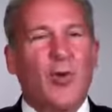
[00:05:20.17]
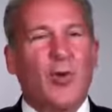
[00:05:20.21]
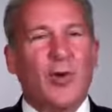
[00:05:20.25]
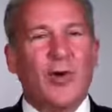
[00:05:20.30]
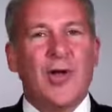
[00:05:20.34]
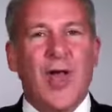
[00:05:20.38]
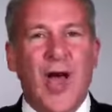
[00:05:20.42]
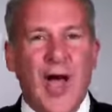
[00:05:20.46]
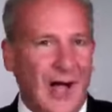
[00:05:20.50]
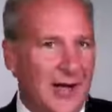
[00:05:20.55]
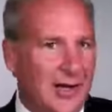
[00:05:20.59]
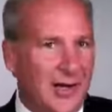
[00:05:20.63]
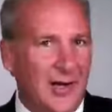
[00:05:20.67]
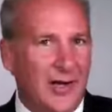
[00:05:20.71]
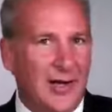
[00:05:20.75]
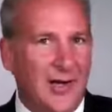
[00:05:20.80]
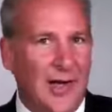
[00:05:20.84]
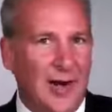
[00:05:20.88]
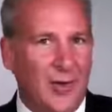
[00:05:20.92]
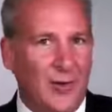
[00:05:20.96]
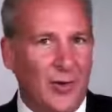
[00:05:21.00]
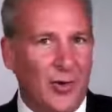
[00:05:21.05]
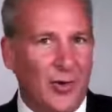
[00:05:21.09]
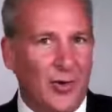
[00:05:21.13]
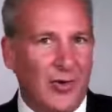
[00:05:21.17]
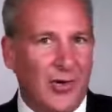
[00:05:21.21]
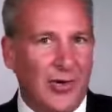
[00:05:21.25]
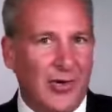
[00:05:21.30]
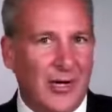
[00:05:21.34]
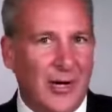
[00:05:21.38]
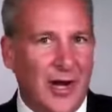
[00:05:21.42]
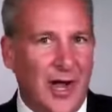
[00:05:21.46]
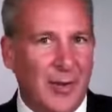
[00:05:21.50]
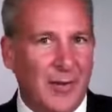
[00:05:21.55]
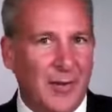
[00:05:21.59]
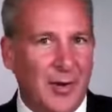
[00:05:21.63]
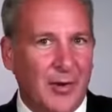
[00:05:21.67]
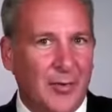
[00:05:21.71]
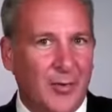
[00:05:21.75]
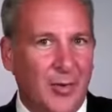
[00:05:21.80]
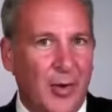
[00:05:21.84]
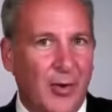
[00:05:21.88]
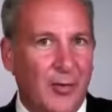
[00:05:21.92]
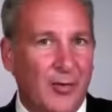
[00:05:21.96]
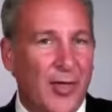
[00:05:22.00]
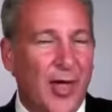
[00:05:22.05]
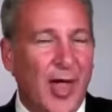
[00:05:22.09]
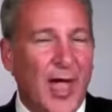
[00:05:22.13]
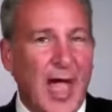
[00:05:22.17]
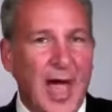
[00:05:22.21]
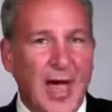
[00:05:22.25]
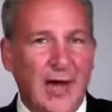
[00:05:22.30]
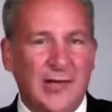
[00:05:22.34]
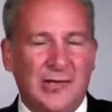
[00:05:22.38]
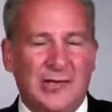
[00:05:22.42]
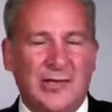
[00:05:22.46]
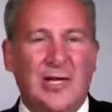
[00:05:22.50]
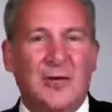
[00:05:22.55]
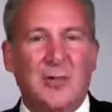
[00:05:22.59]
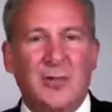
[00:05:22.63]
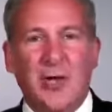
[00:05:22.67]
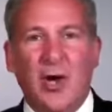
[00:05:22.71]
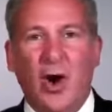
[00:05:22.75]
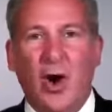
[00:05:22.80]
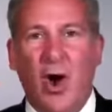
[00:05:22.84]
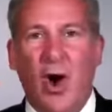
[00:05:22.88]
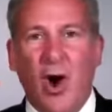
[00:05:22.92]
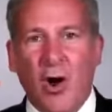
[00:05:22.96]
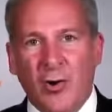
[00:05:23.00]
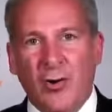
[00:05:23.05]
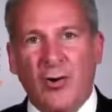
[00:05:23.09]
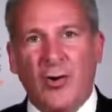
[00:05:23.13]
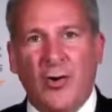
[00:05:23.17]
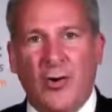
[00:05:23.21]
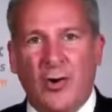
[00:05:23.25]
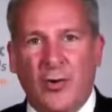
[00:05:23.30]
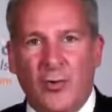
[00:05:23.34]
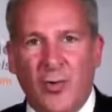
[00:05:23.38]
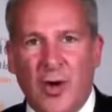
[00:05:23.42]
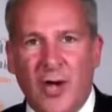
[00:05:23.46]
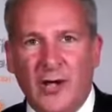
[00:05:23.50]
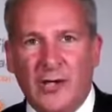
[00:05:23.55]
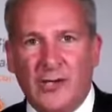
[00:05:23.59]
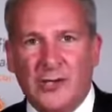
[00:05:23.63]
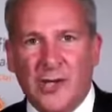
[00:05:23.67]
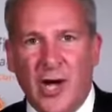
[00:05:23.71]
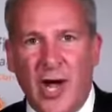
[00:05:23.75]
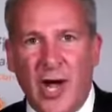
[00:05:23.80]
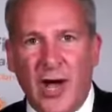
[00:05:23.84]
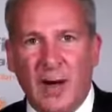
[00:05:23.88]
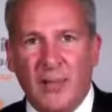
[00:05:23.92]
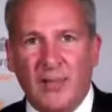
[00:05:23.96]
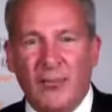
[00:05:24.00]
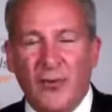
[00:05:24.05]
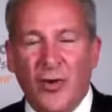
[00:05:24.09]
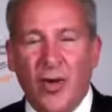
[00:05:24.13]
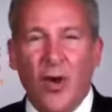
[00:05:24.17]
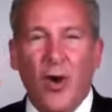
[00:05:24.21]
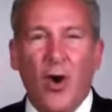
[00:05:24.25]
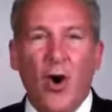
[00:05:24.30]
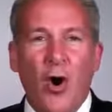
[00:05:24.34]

We're not going to get real economic growth, and it's going to be harder to create jobs.